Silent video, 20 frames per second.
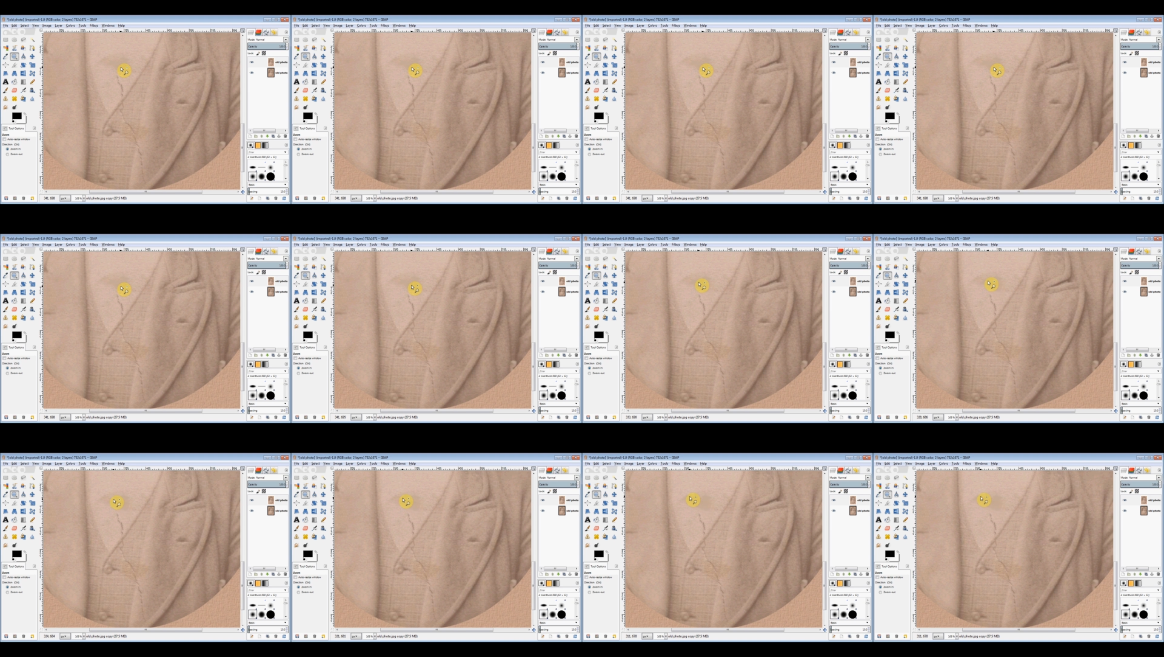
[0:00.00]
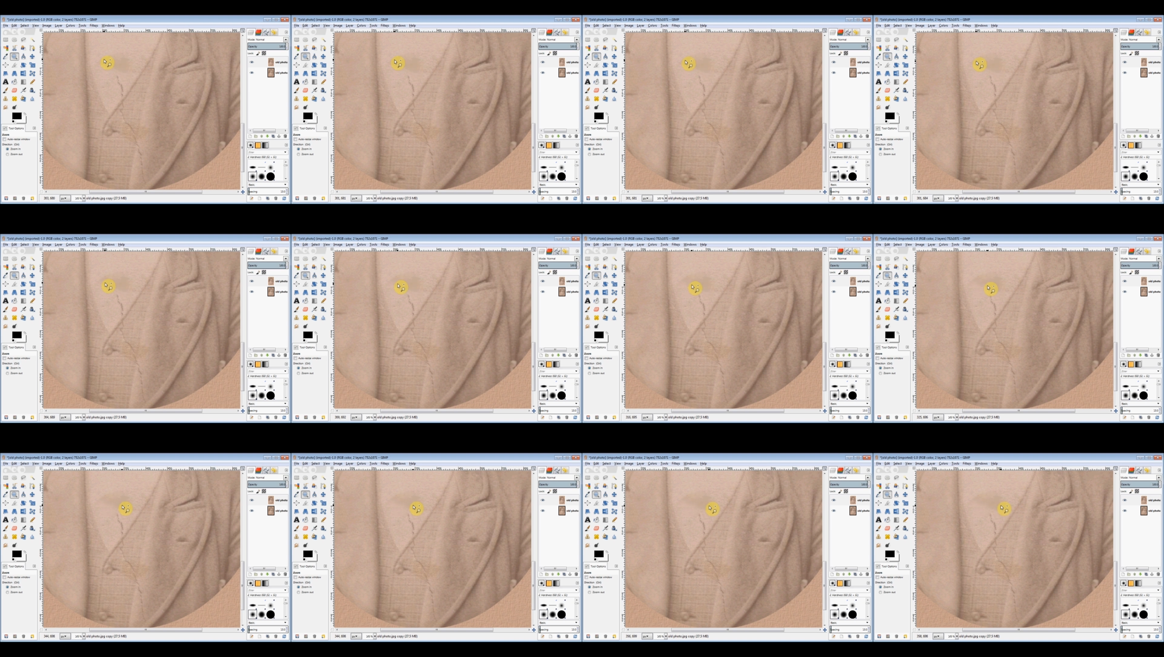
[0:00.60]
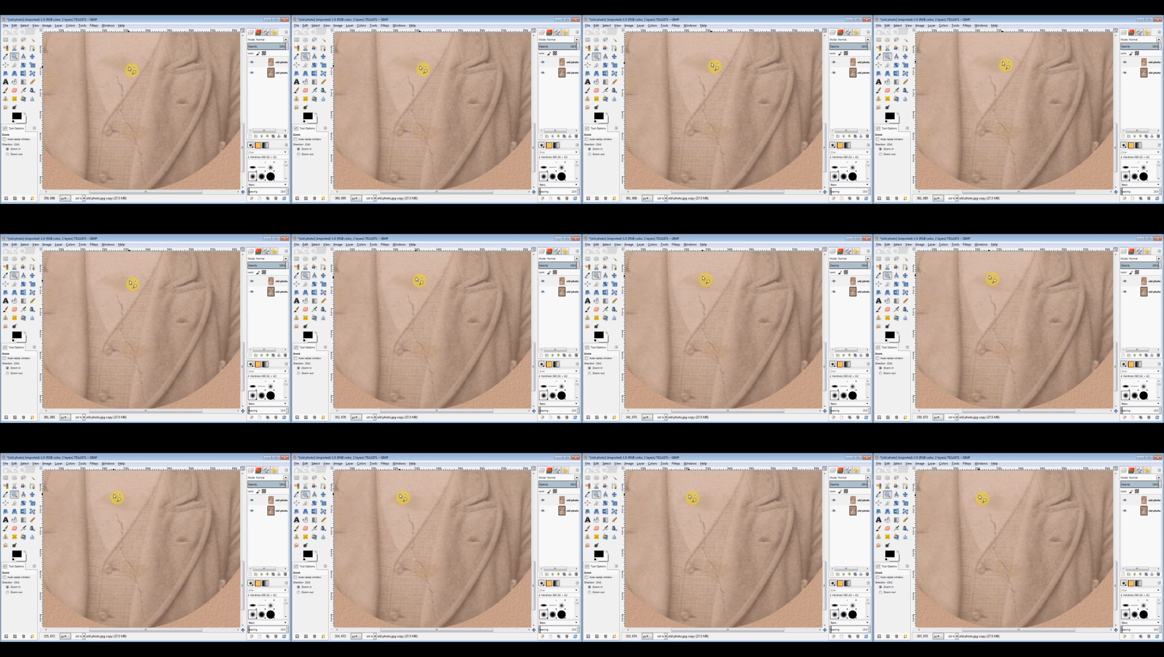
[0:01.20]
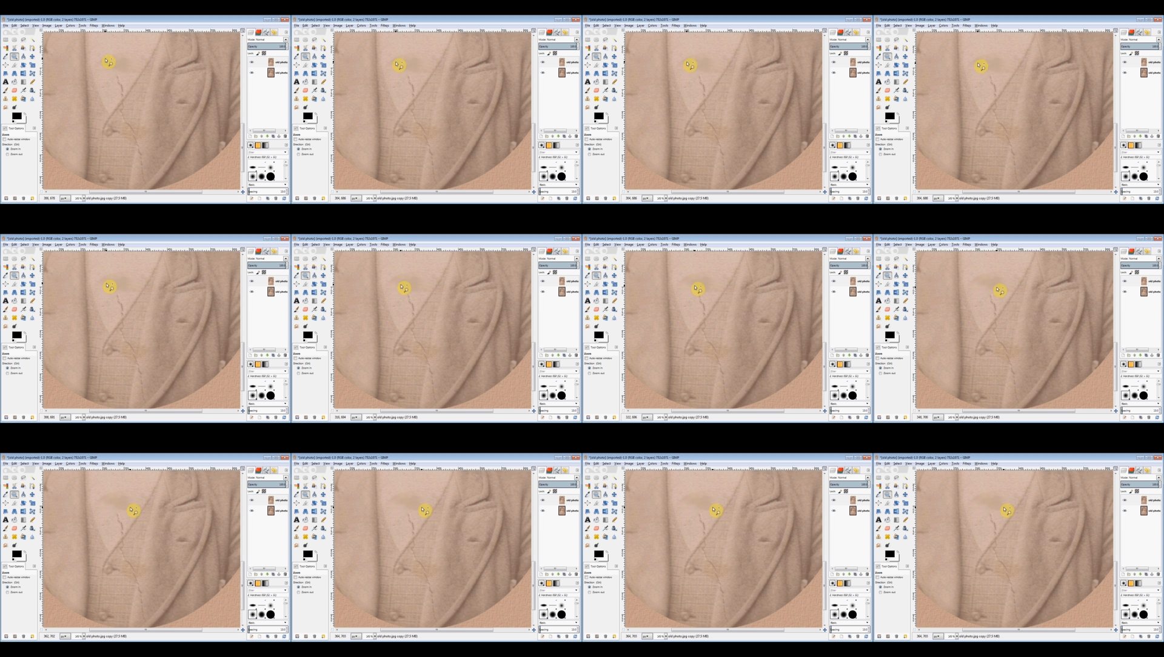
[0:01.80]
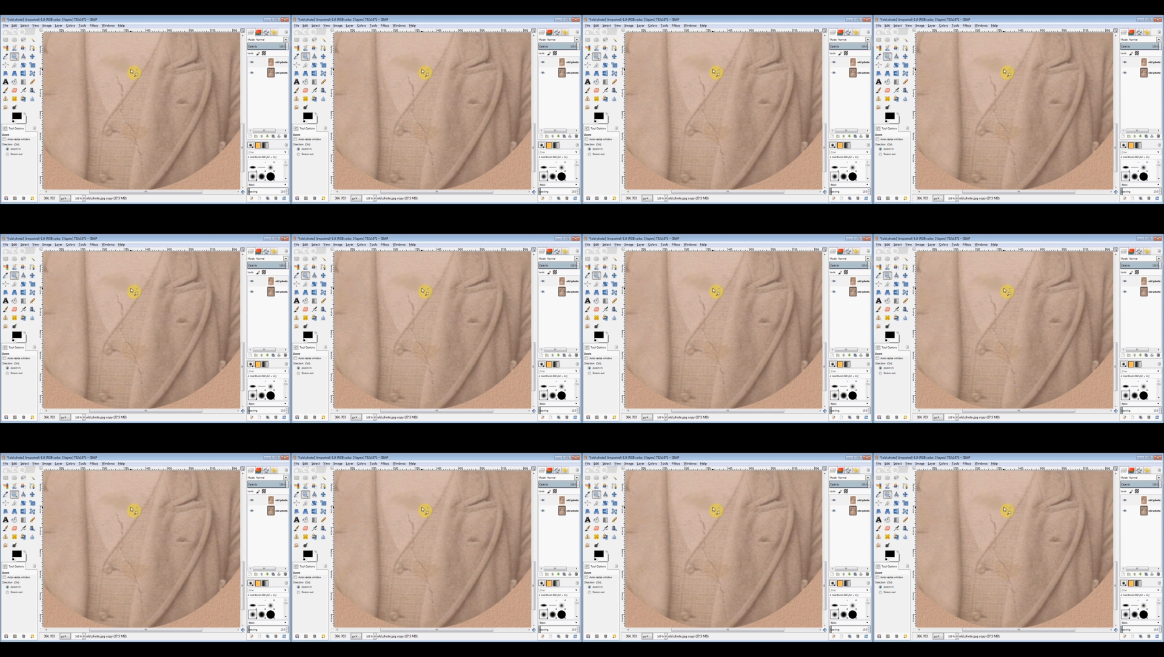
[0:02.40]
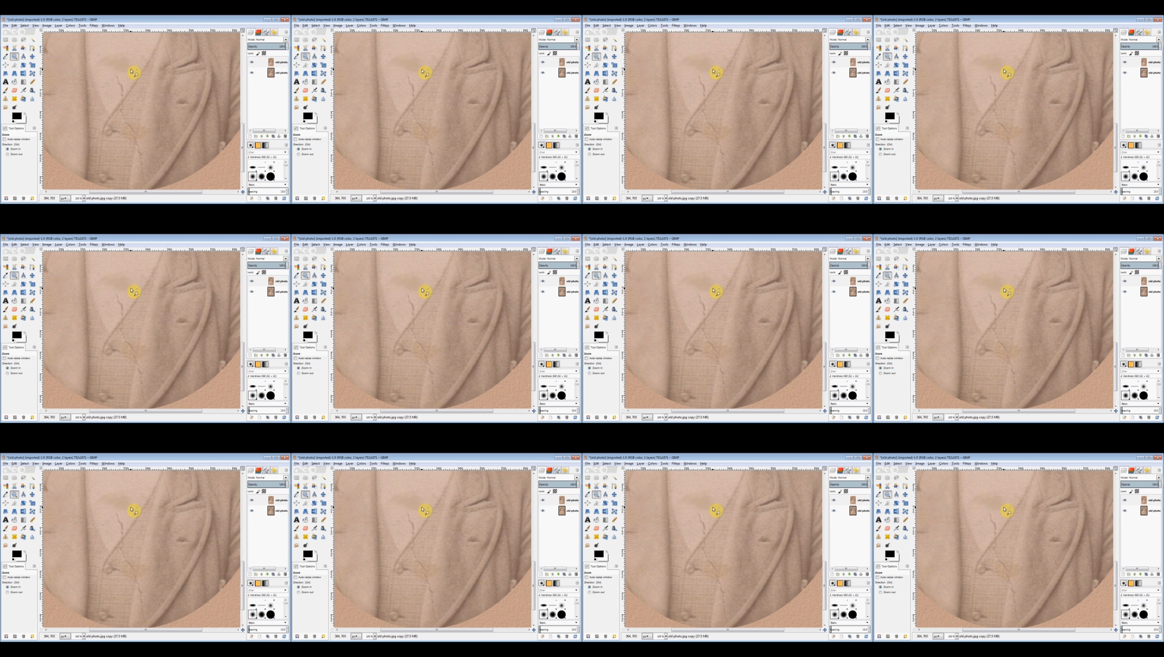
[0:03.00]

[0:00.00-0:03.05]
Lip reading: Nobody's mouth can be seen.